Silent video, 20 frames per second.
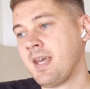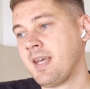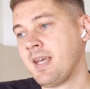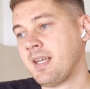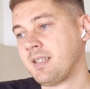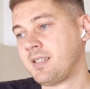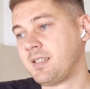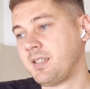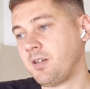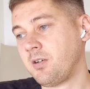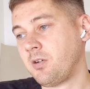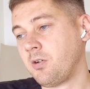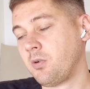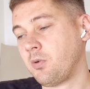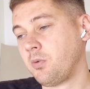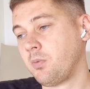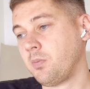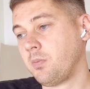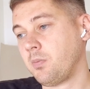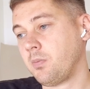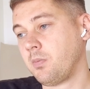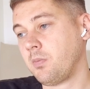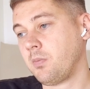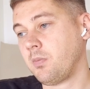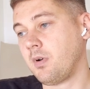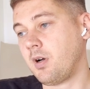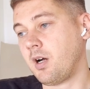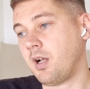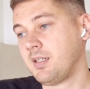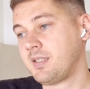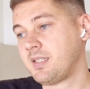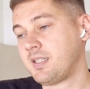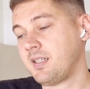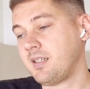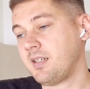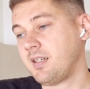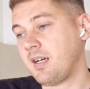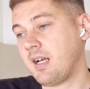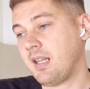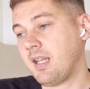So Also,
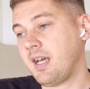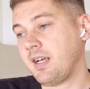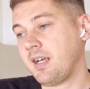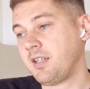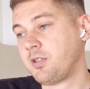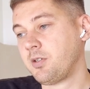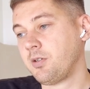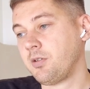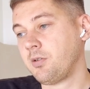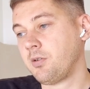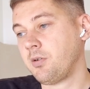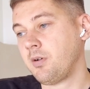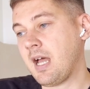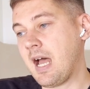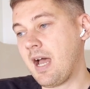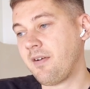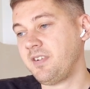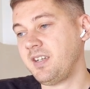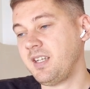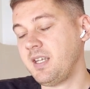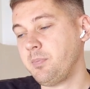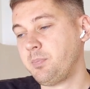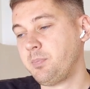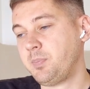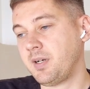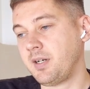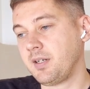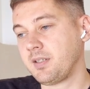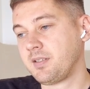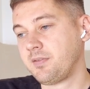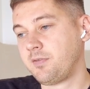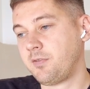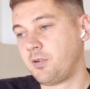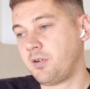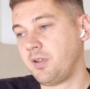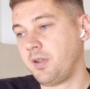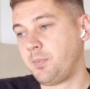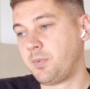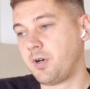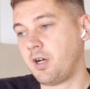I like to have an impact for
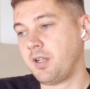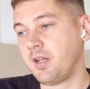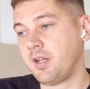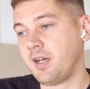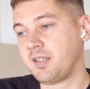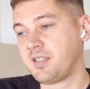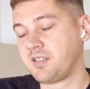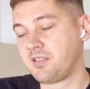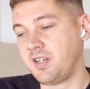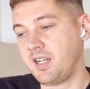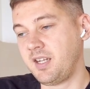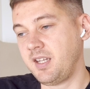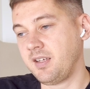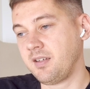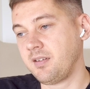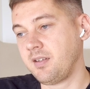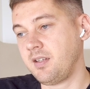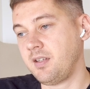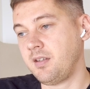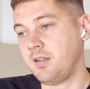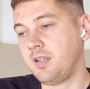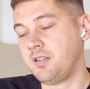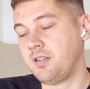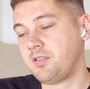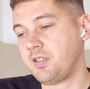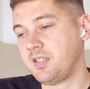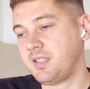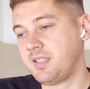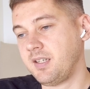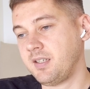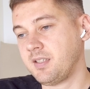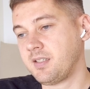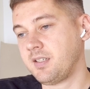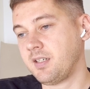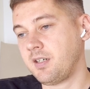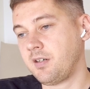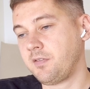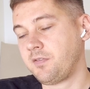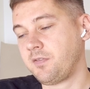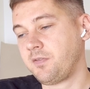the products, creating interesting
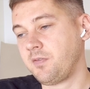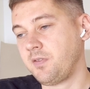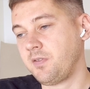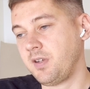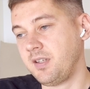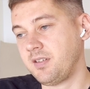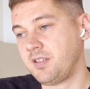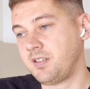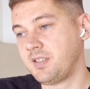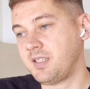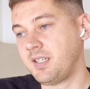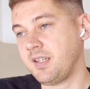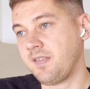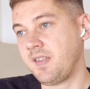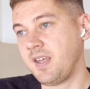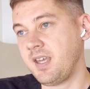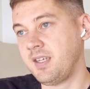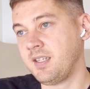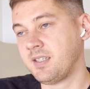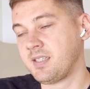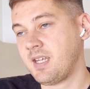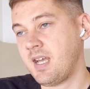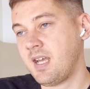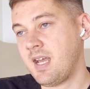stuff, interesting things.